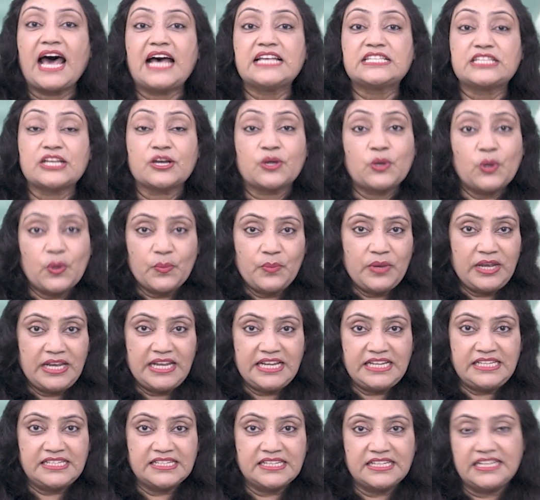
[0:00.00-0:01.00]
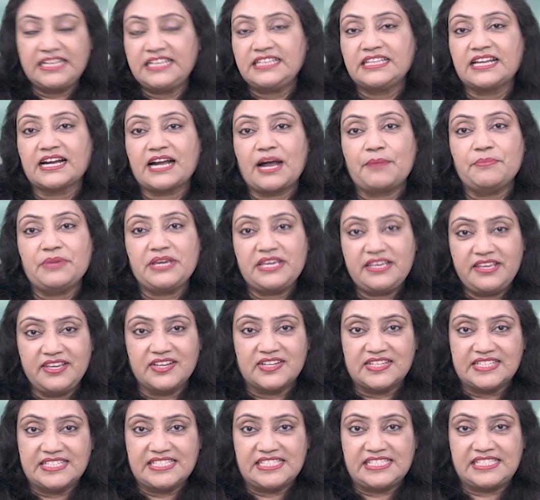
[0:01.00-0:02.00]
as a global leader in the coming
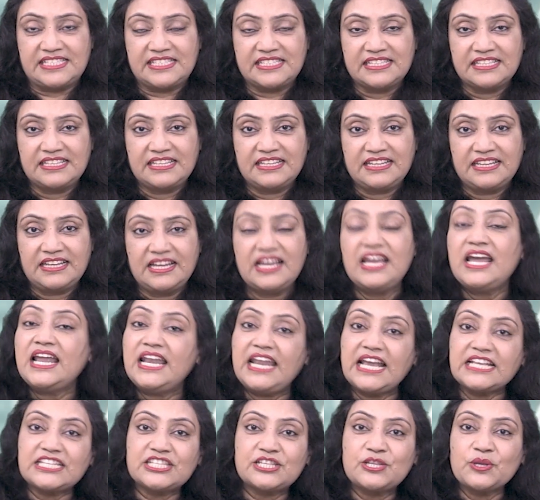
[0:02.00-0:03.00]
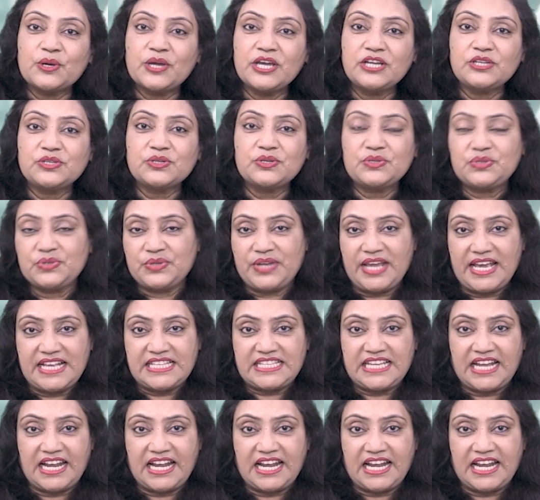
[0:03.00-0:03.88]
years. Let's look into today's